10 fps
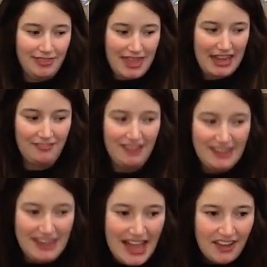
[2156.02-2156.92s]
anyway,
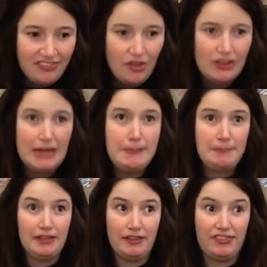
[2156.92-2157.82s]
yeah, so a lot of
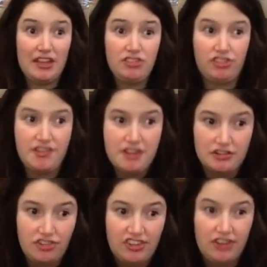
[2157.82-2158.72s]
people, it's not just her that are
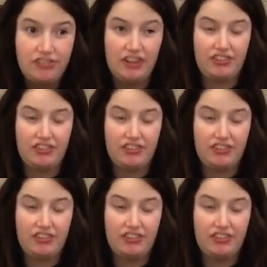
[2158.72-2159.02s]
disgusted,